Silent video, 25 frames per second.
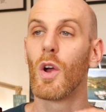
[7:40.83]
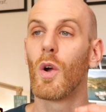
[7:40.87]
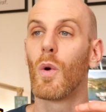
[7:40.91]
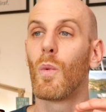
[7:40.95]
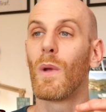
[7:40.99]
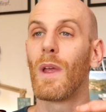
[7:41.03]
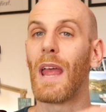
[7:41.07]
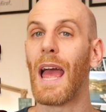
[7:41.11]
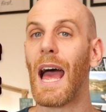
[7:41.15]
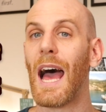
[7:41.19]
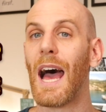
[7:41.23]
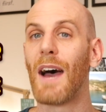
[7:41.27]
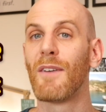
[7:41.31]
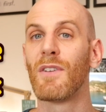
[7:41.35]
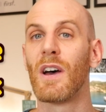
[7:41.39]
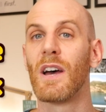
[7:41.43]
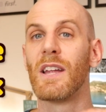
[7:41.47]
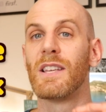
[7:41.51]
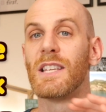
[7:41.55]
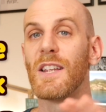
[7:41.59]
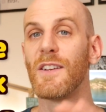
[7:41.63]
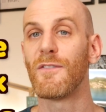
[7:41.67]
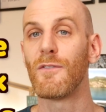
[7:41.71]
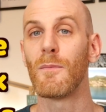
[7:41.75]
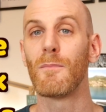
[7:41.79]
we have a
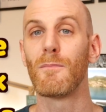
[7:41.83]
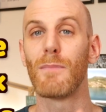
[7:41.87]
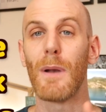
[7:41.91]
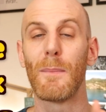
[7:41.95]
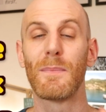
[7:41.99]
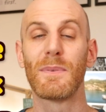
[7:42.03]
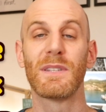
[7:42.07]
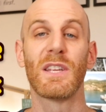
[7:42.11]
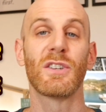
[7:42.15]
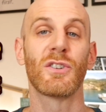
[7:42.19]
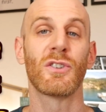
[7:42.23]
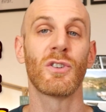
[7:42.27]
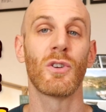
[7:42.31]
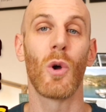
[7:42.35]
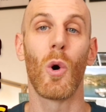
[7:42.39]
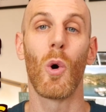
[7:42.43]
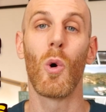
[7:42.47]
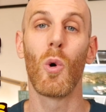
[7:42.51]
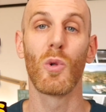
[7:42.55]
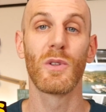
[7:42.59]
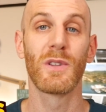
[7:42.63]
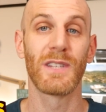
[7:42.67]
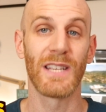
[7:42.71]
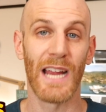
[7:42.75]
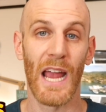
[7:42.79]
different preposition
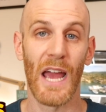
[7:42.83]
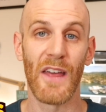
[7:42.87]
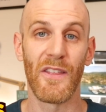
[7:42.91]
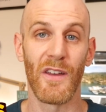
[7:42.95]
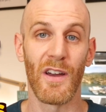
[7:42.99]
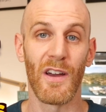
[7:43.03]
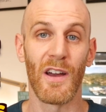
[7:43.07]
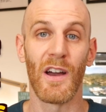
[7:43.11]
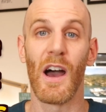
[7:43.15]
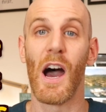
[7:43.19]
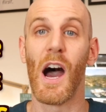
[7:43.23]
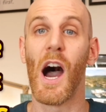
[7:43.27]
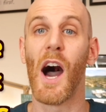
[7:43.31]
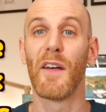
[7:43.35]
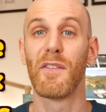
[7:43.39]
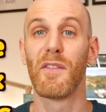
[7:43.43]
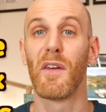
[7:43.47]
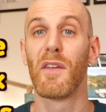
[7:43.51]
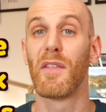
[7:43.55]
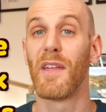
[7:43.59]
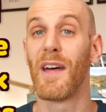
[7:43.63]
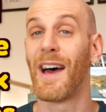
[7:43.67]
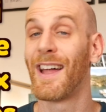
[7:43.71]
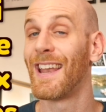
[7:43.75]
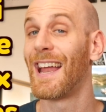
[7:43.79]
altogether other
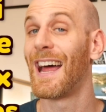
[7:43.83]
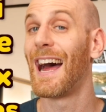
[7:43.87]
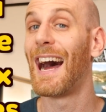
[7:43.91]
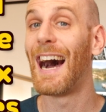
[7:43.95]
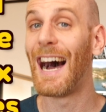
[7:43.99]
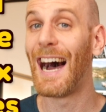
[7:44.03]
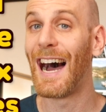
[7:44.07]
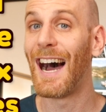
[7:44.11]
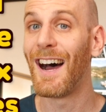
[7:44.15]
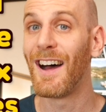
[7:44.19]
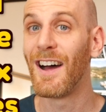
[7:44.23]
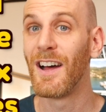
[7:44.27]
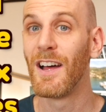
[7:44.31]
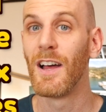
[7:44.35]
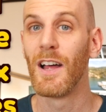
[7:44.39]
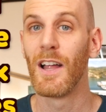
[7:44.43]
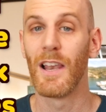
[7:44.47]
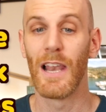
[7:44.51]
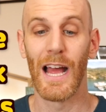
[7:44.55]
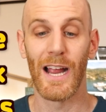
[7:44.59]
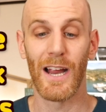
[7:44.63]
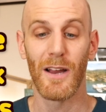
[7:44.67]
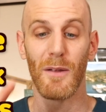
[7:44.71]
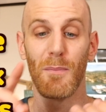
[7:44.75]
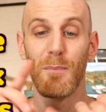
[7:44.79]
than à,
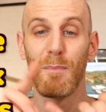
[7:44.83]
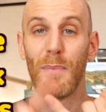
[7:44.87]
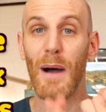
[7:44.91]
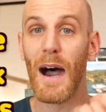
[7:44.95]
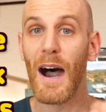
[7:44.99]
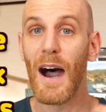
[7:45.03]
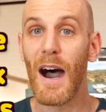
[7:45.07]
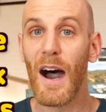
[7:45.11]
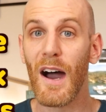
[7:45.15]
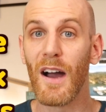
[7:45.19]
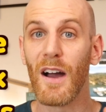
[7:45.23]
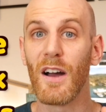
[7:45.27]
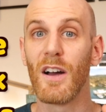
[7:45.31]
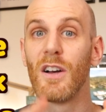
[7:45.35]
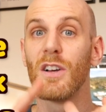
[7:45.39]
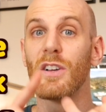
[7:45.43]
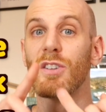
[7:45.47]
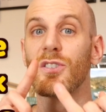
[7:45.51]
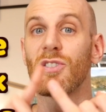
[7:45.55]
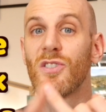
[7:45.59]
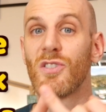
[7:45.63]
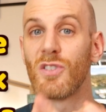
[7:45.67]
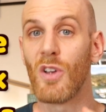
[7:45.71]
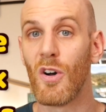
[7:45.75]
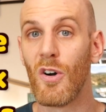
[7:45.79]
like par,
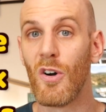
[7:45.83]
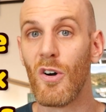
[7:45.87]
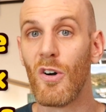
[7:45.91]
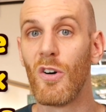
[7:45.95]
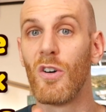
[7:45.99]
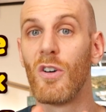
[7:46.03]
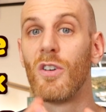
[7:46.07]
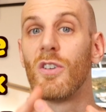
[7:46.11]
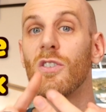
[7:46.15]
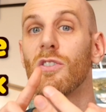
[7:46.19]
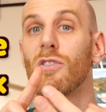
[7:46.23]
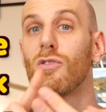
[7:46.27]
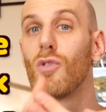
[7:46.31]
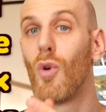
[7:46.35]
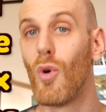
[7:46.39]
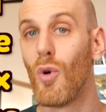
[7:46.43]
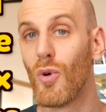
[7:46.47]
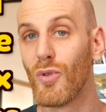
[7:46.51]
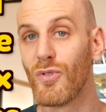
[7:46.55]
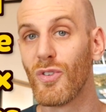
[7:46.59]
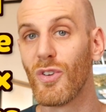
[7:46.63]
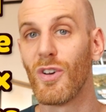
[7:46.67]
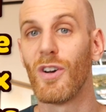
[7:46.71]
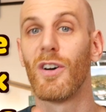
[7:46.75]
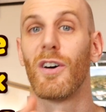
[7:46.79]
sans,
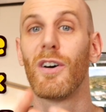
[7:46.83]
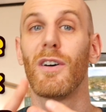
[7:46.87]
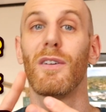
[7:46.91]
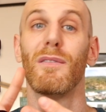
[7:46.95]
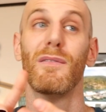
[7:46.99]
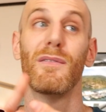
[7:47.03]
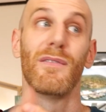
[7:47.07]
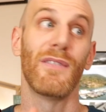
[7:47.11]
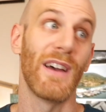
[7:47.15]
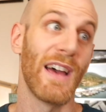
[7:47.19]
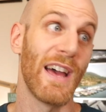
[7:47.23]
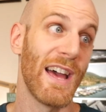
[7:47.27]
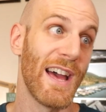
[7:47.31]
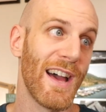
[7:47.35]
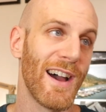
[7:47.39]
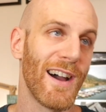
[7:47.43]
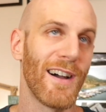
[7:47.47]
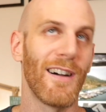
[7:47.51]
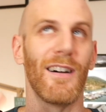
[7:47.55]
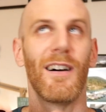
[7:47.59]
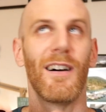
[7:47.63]
contre, vers,